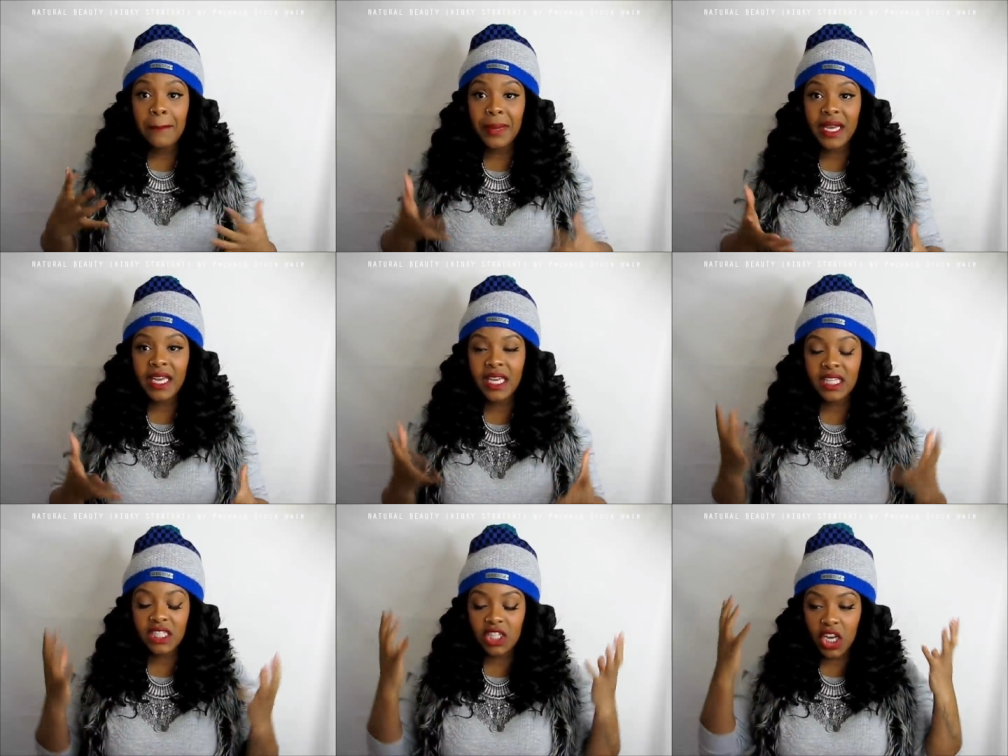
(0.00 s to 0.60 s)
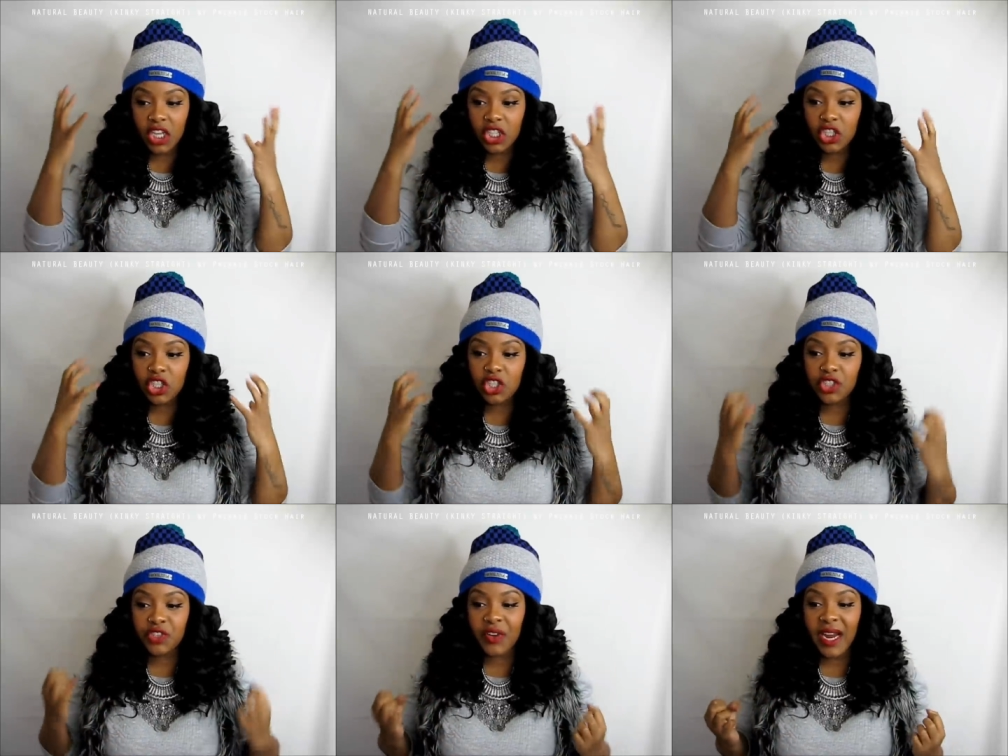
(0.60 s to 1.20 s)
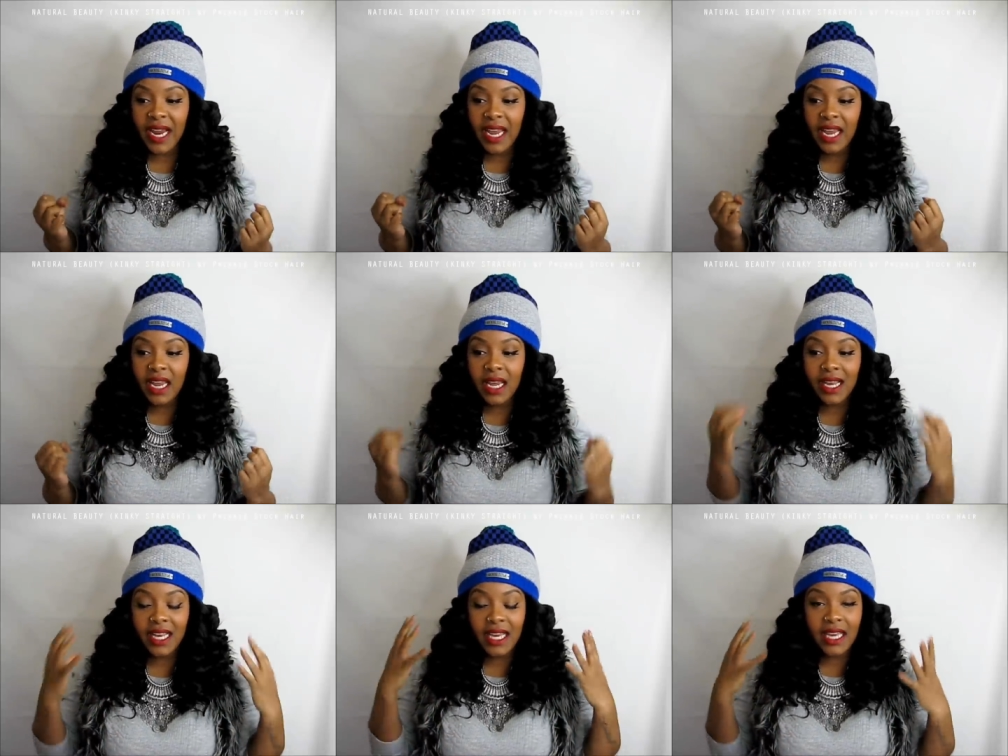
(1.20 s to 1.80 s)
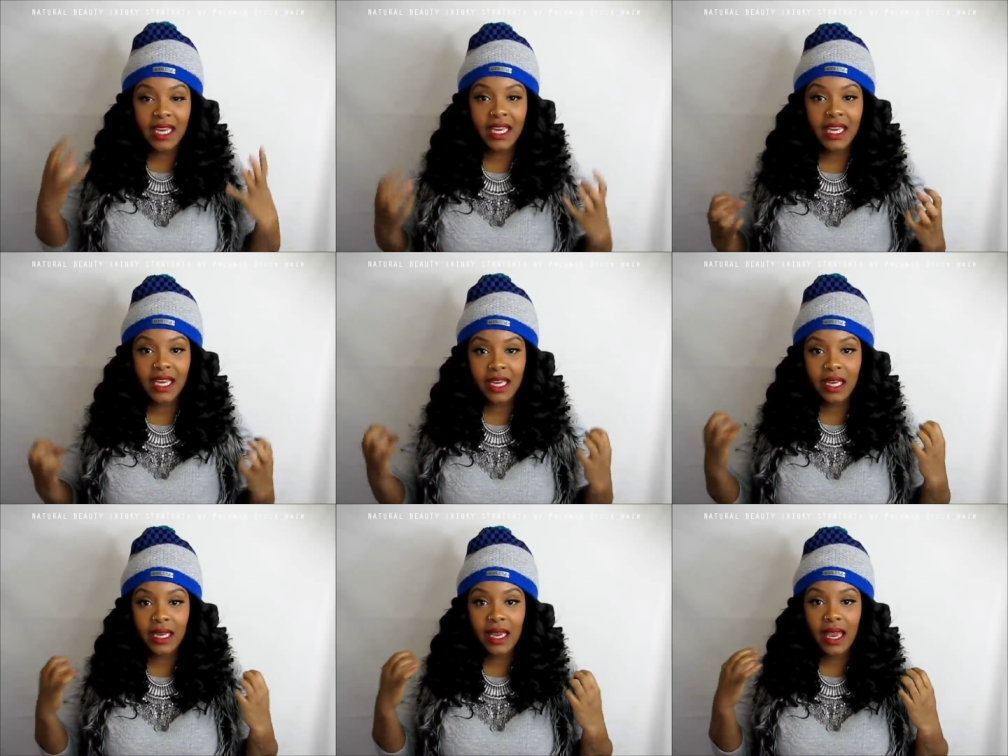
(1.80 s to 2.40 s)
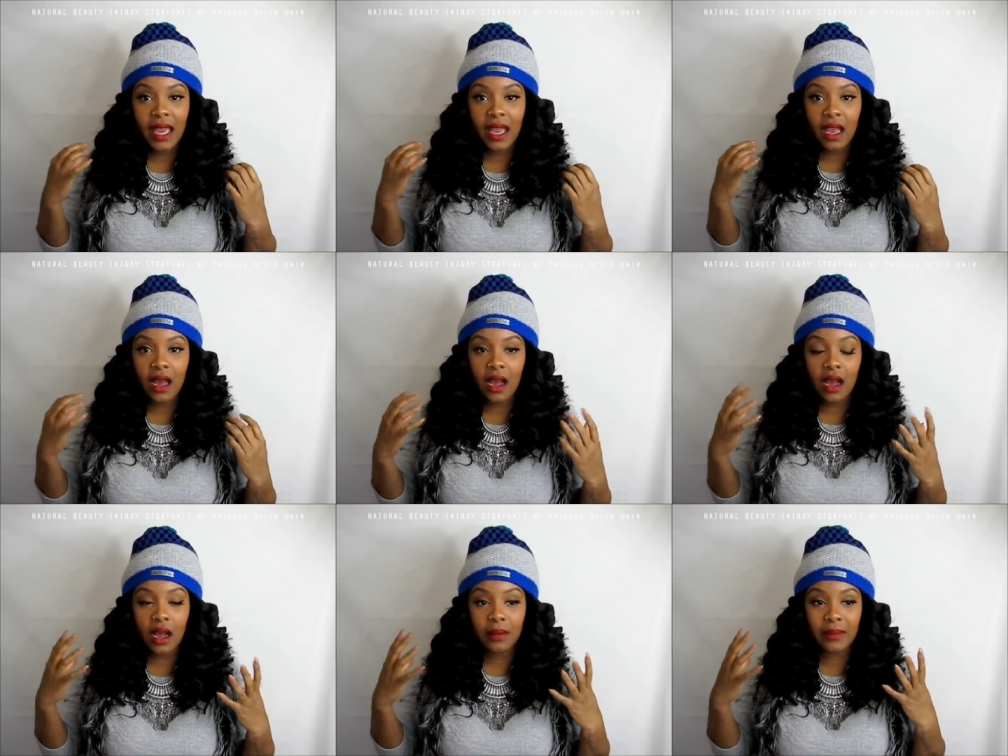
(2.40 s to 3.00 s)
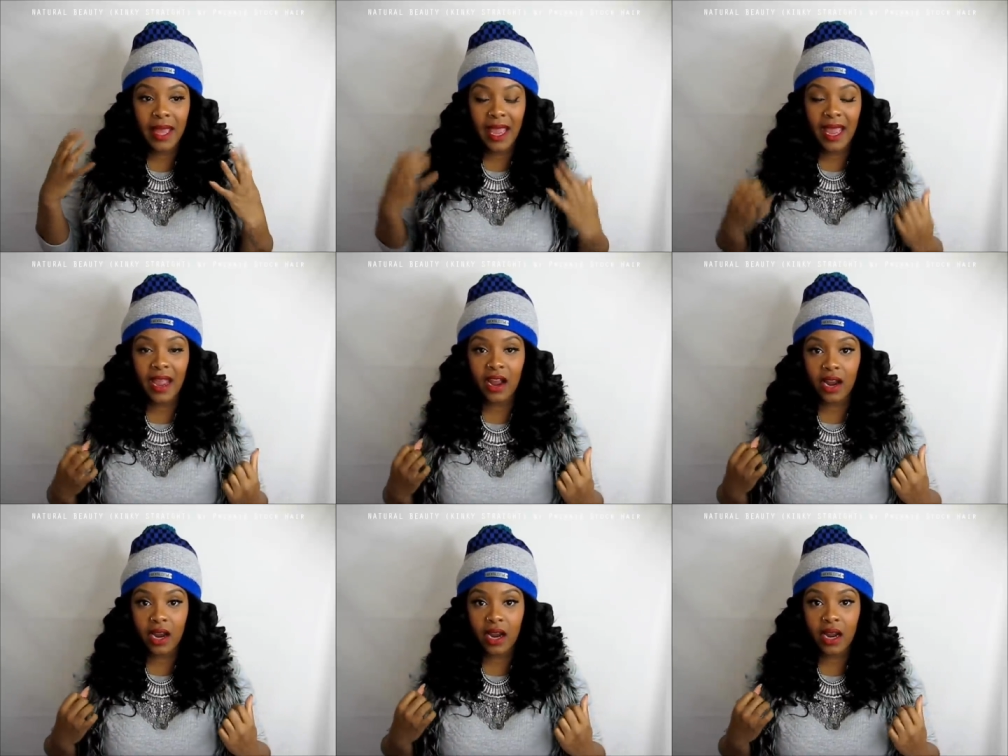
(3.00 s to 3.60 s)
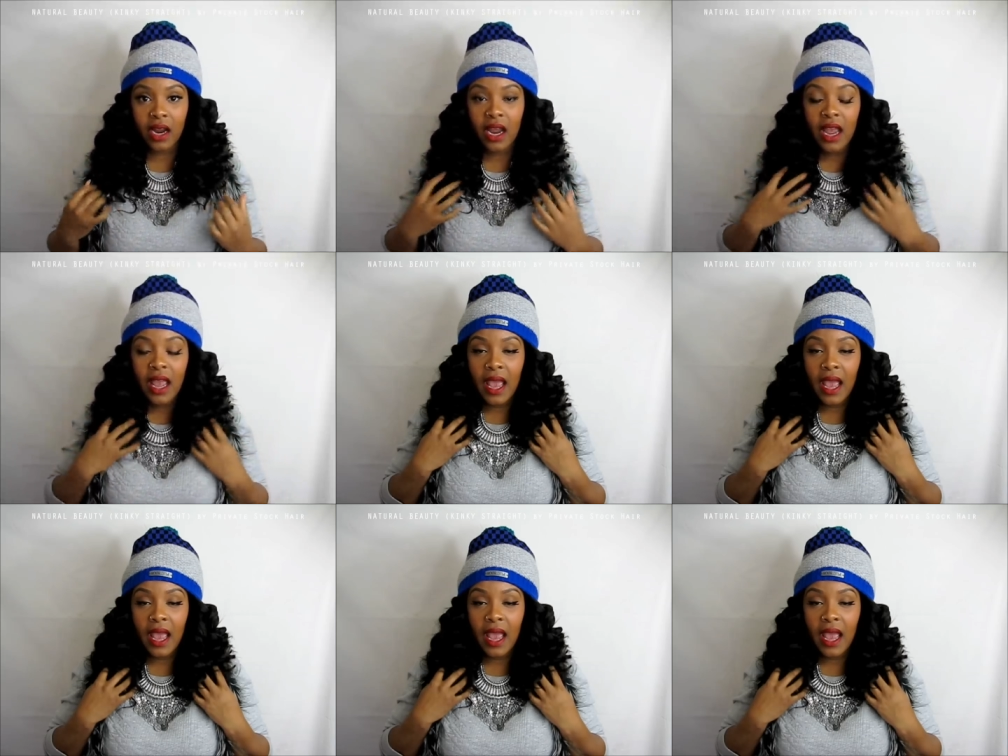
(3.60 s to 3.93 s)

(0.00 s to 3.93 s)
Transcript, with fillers: But it's a straight kinky um, hair